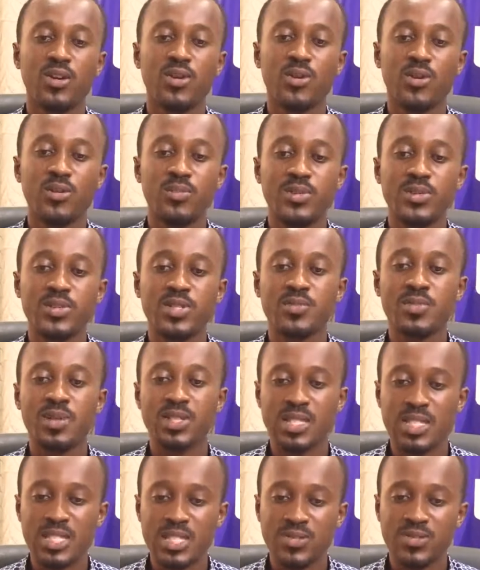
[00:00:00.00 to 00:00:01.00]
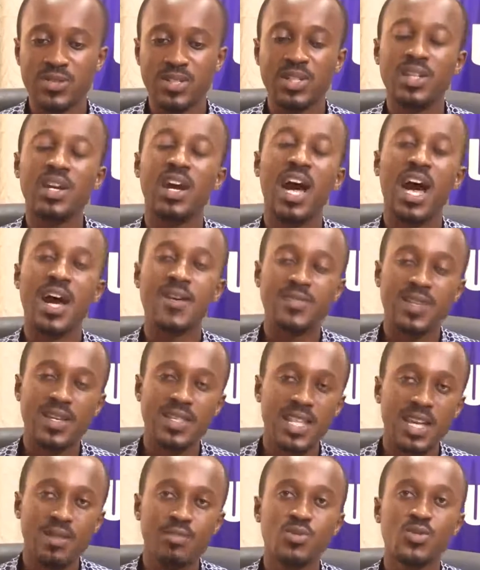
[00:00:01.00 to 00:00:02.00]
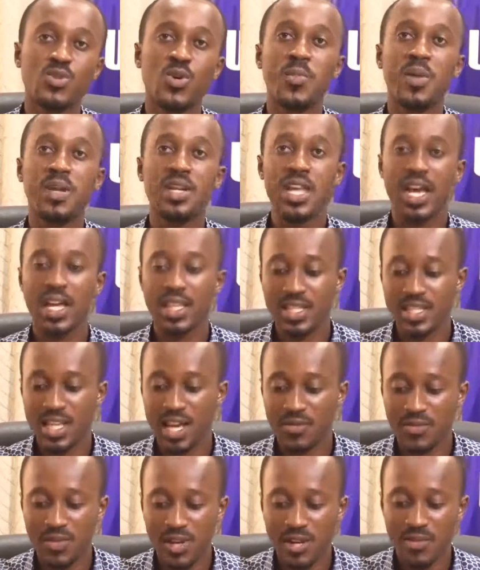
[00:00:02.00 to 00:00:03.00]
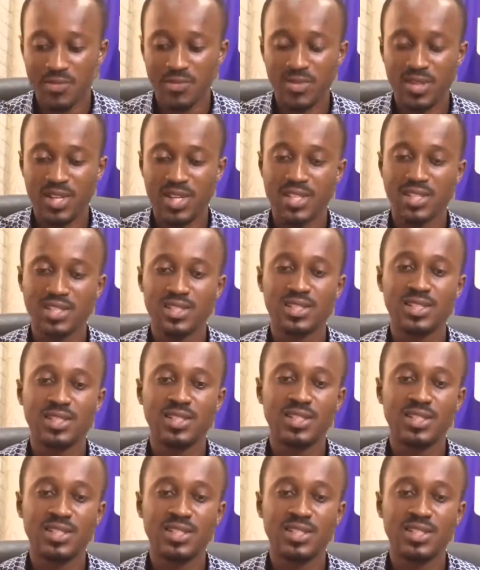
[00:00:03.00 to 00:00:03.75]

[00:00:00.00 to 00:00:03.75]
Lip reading: Computing Machinery. After them, so many others have come, and